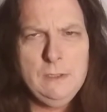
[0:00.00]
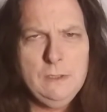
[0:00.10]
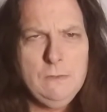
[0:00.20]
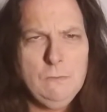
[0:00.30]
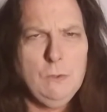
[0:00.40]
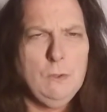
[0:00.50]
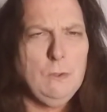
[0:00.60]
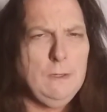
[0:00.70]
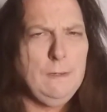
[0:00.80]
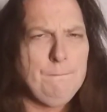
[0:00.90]
Well,
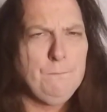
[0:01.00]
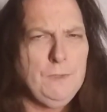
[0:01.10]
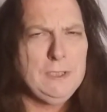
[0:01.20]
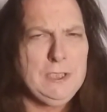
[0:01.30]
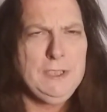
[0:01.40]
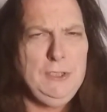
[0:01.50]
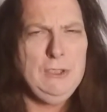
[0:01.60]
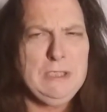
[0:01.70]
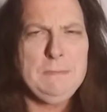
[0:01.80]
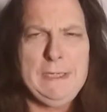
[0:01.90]

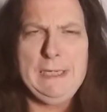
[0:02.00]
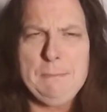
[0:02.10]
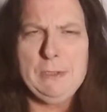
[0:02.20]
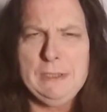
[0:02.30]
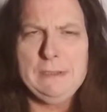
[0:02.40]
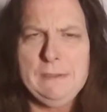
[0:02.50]
excuse me, but